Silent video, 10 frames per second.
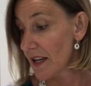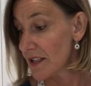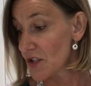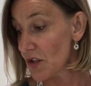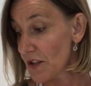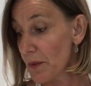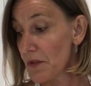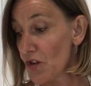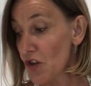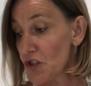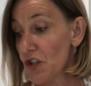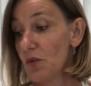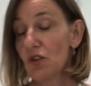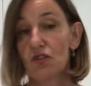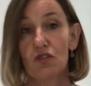So then we've got
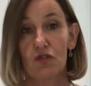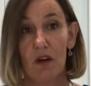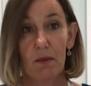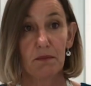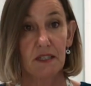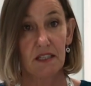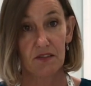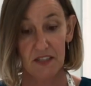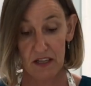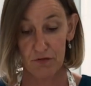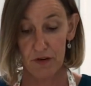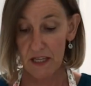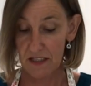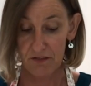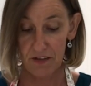200 grams of
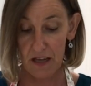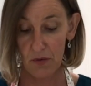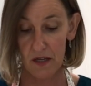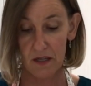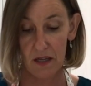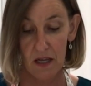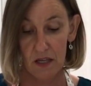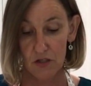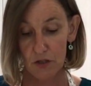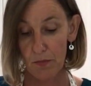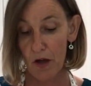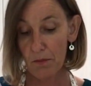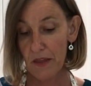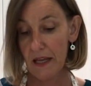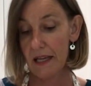self-raising flour. Just pop
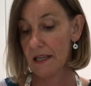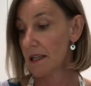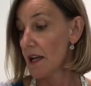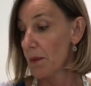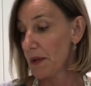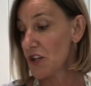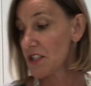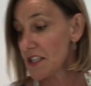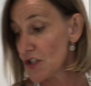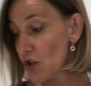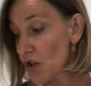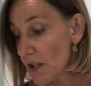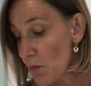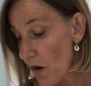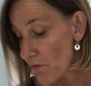that in. Because it's an
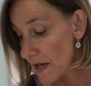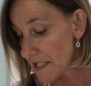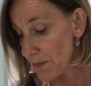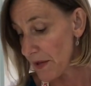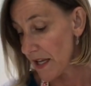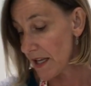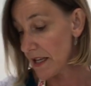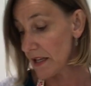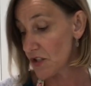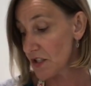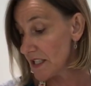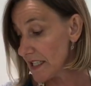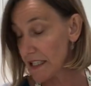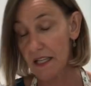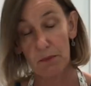all-in-one recipe, it does need a
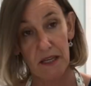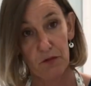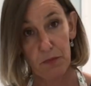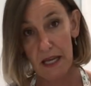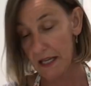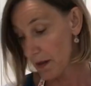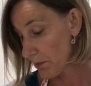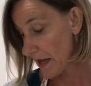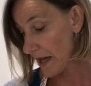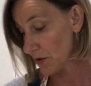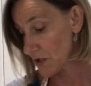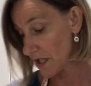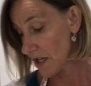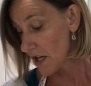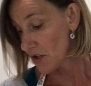little bit of baking powder
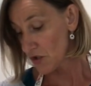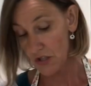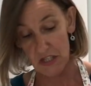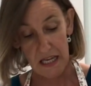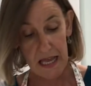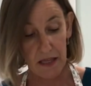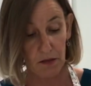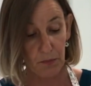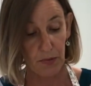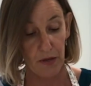just to help